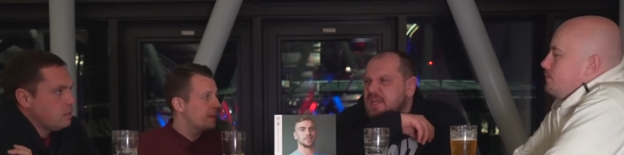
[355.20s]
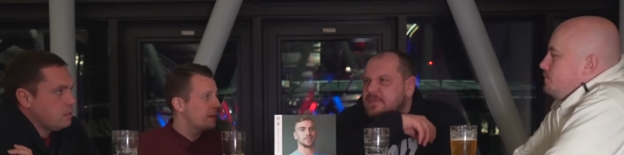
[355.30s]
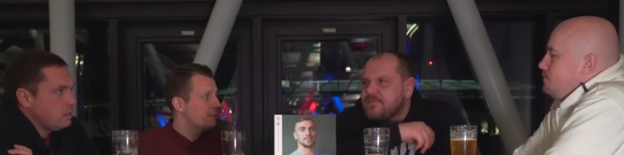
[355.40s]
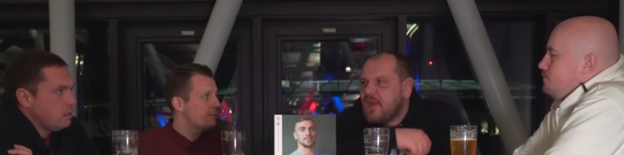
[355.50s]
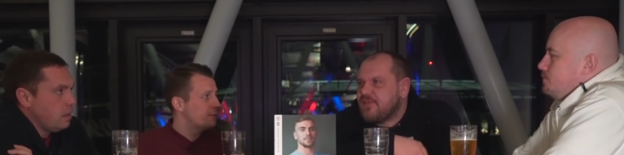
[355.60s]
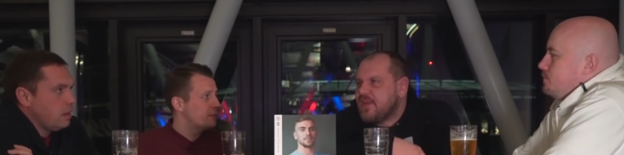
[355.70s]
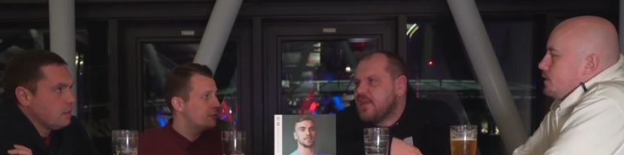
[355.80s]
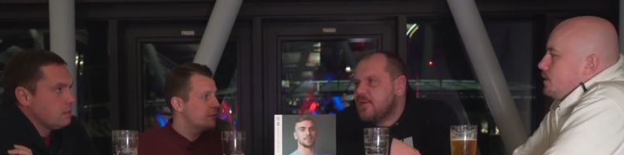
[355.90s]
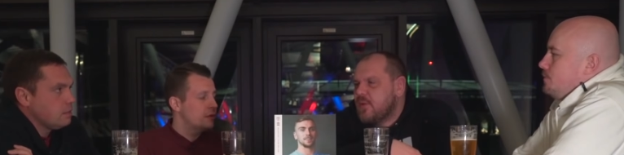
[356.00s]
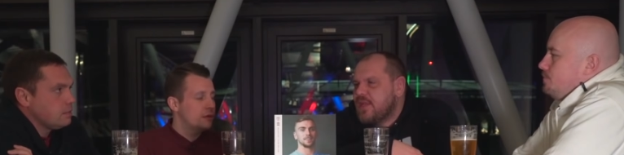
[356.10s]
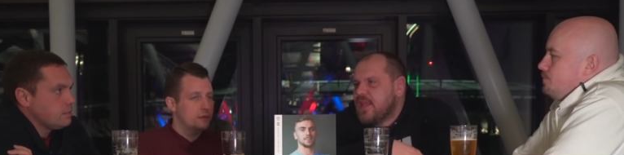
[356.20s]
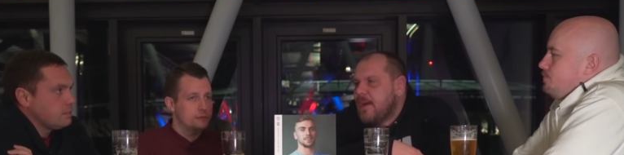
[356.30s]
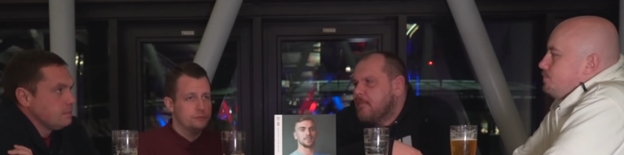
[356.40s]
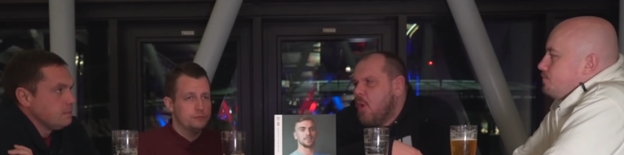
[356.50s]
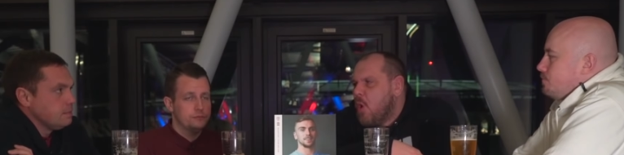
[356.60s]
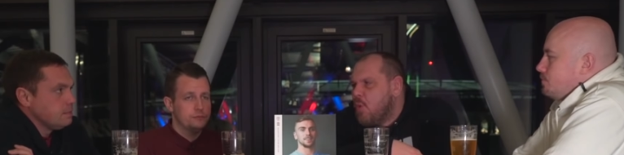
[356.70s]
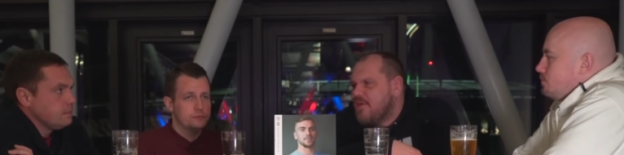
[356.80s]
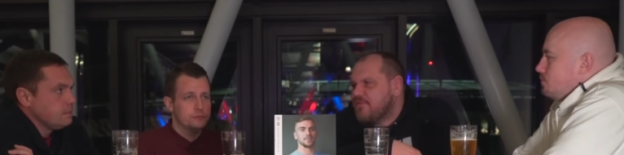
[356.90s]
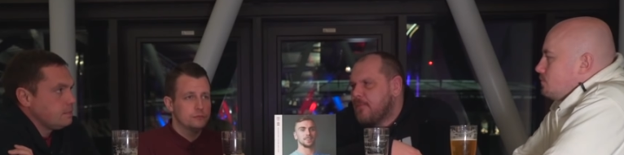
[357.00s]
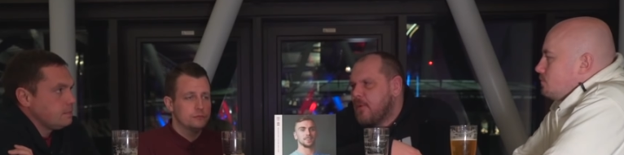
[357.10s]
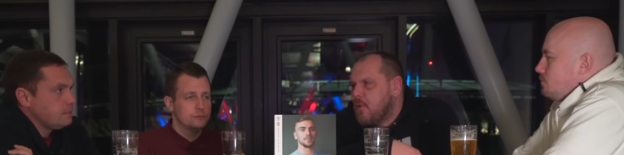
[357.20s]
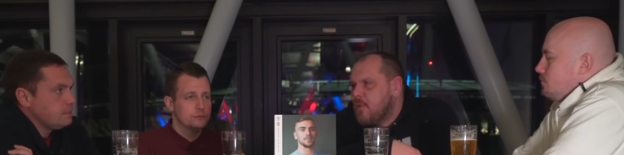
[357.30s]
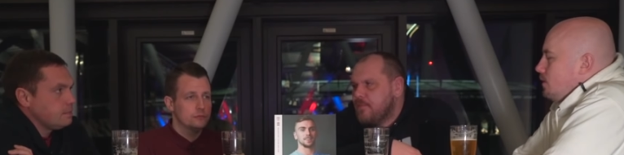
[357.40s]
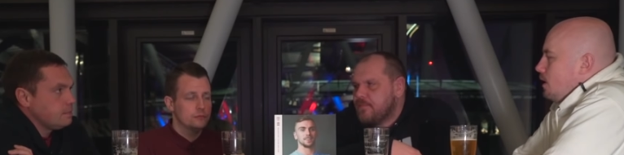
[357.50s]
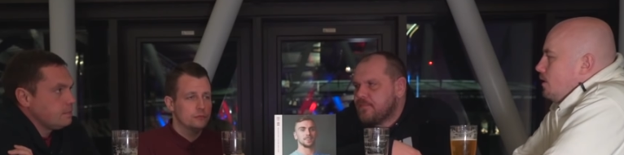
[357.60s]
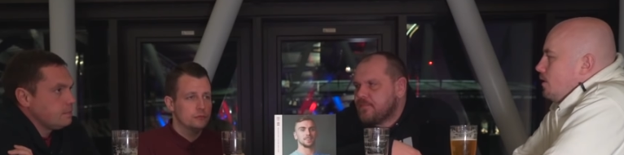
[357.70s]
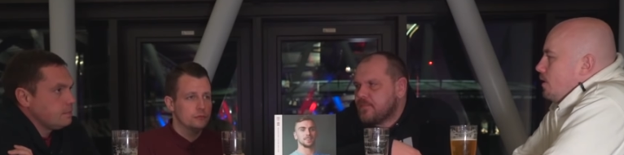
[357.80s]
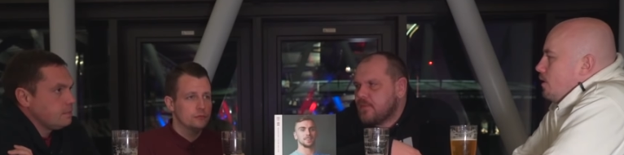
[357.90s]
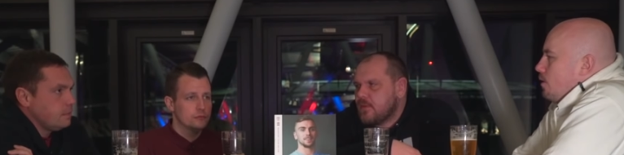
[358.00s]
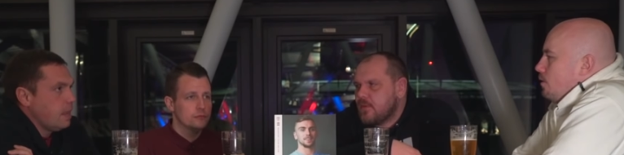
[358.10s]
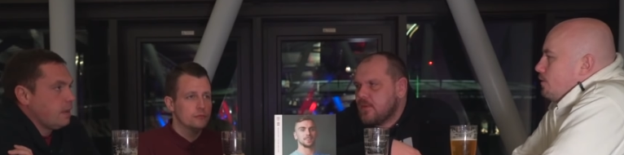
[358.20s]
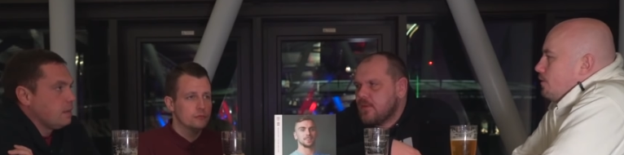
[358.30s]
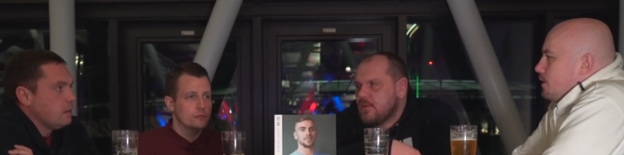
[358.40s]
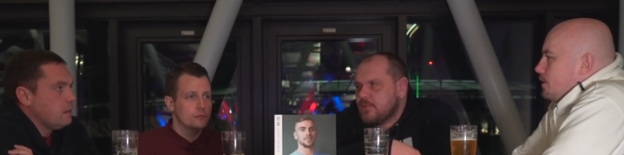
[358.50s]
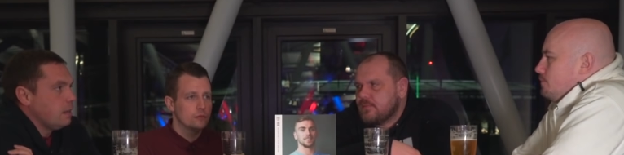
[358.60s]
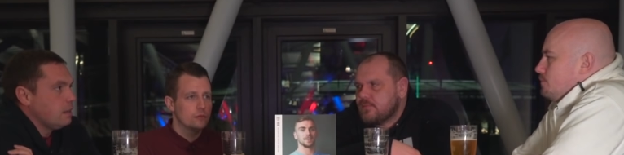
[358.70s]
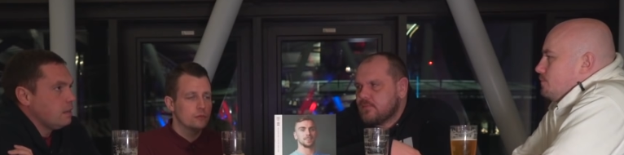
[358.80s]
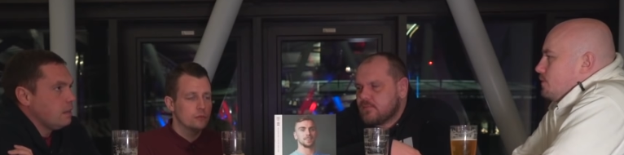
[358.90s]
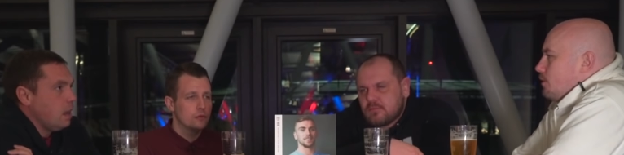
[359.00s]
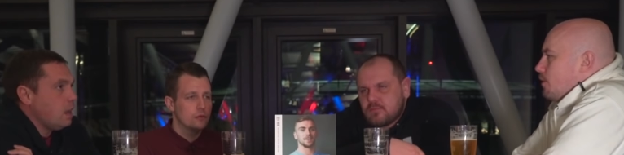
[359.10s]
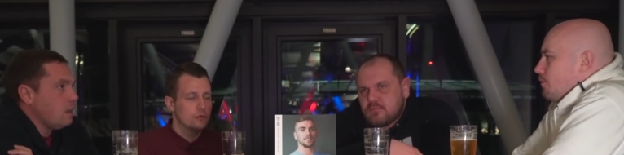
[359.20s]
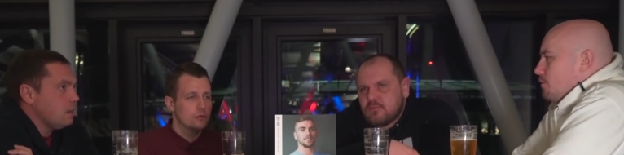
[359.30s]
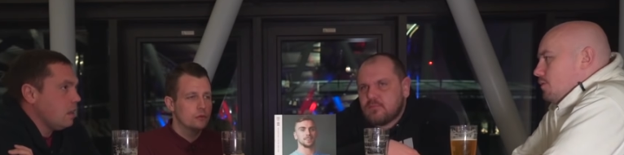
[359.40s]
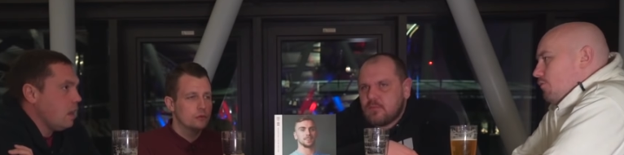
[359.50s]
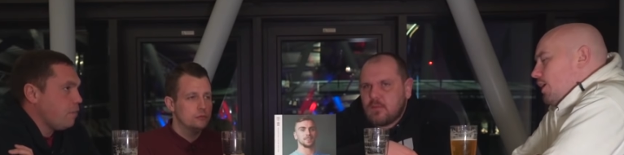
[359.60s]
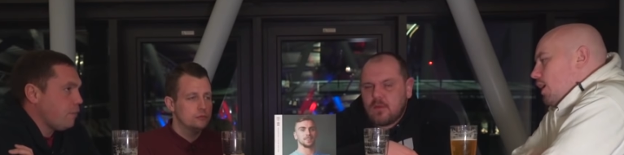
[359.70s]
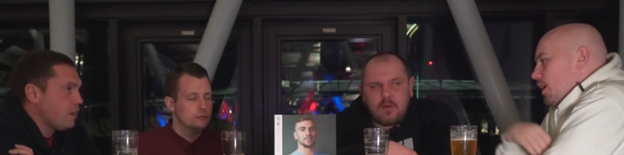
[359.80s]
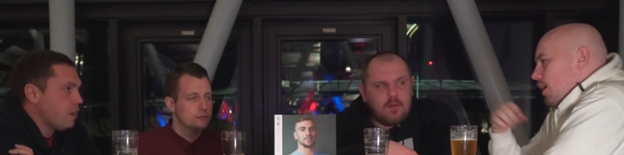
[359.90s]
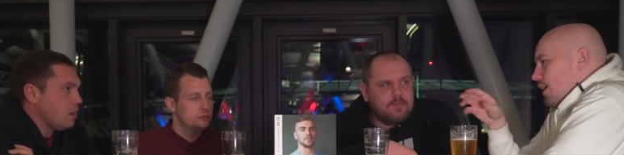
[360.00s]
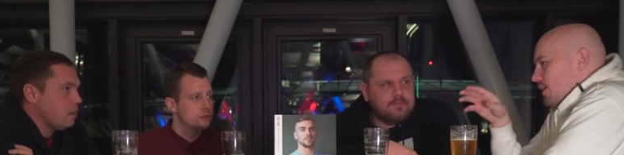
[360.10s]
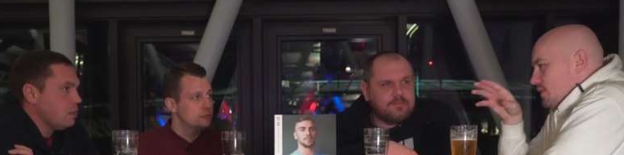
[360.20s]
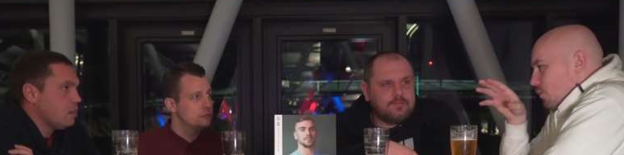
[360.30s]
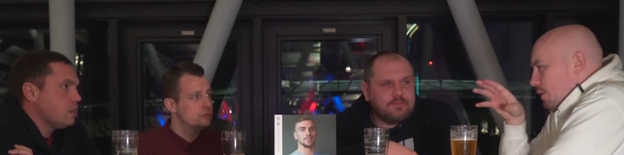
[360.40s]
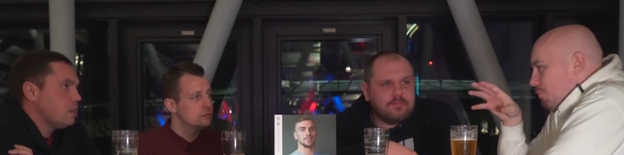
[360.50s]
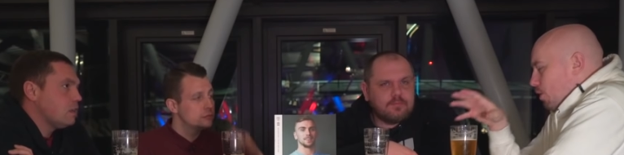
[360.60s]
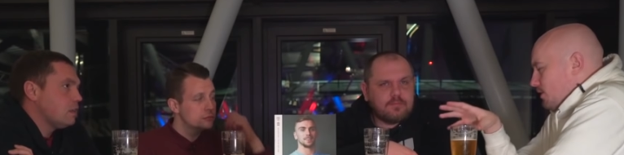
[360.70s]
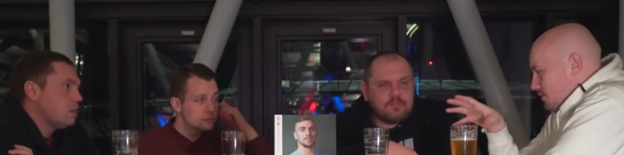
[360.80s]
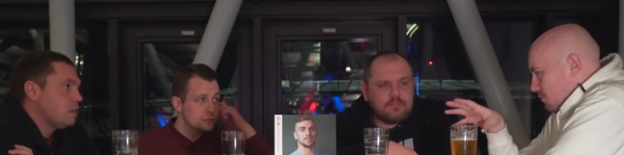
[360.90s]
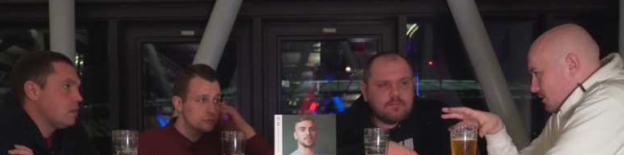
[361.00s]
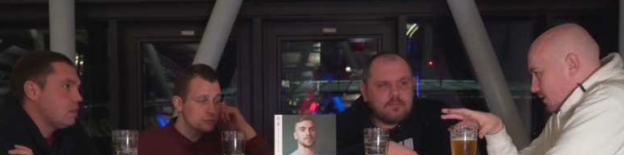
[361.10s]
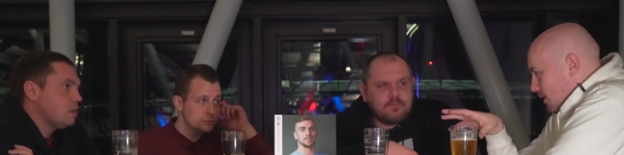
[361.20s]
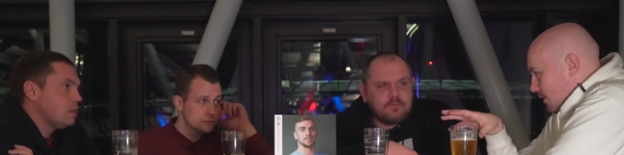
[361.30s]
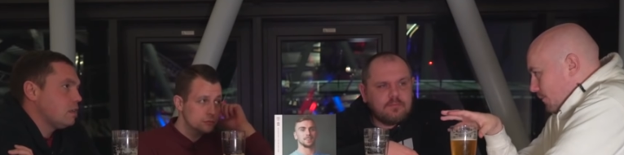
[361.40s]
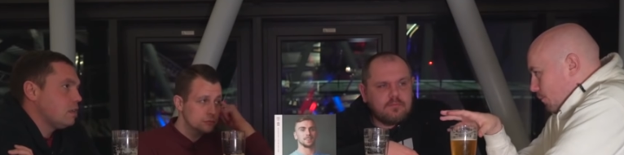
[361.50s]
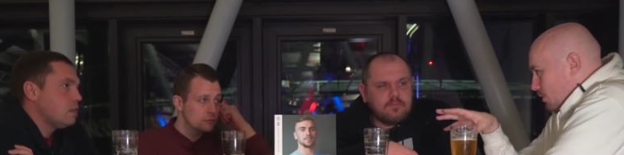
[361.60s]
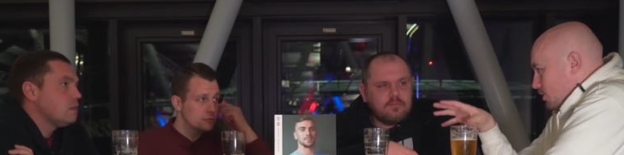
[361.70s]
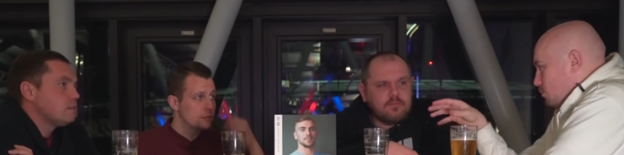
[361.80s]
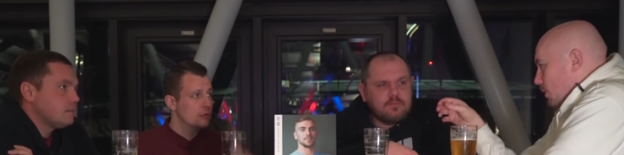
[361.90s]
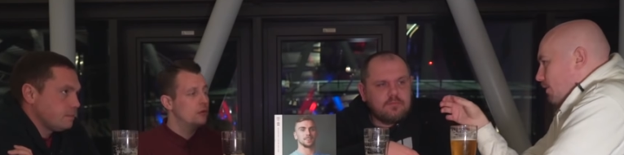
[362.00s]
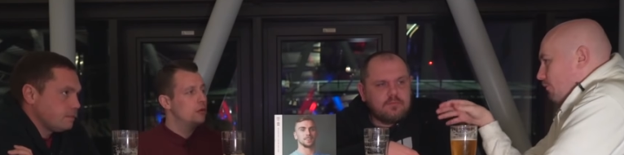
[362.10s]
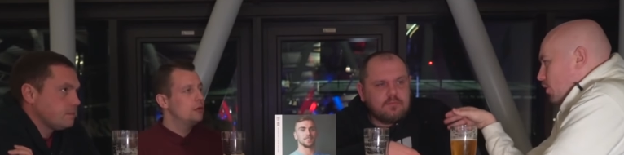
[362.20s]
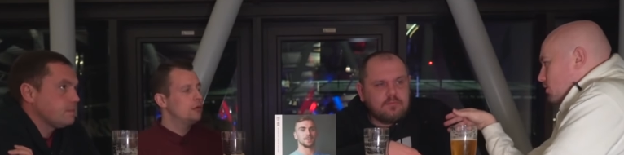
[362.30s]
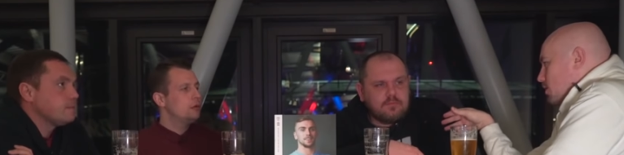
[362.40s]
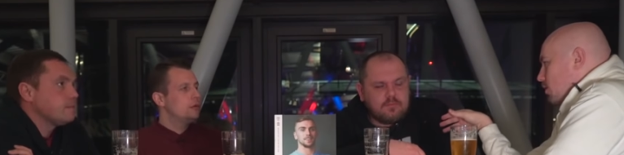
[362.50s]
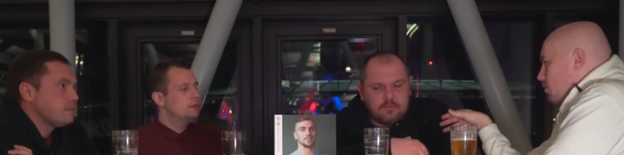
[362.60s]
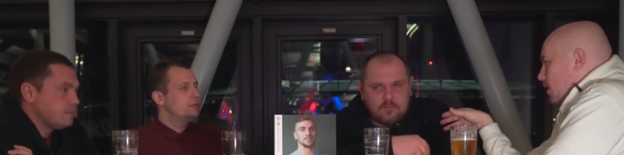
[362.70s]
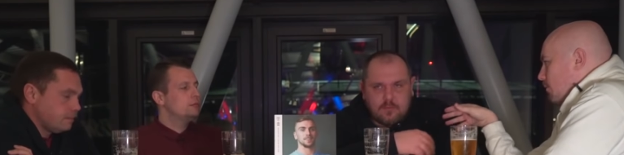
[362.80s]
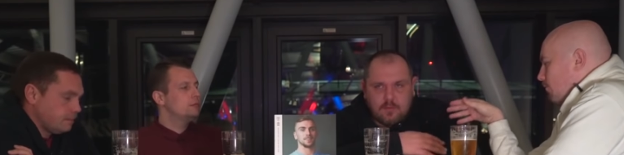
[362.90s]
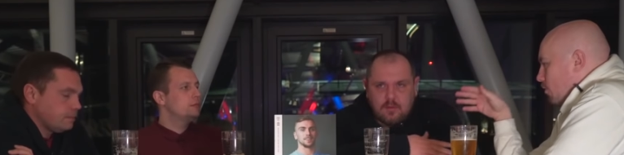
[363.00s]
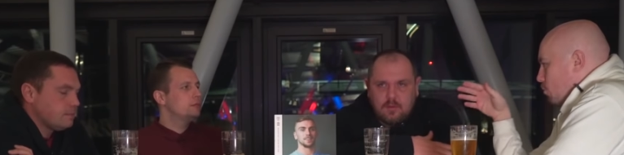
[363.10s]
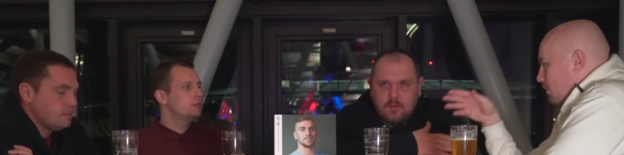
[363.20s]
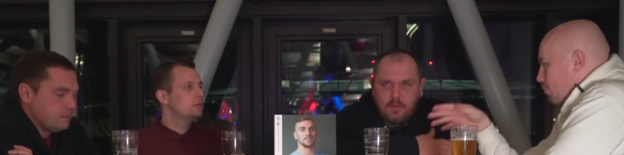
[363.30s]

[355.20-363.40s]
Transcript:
Speaker 1: the key. I think we've done more with the ball. Yeah.
Speaker 2: The, the thing I, I, like is that we pressed them today, which is where the first goal came from.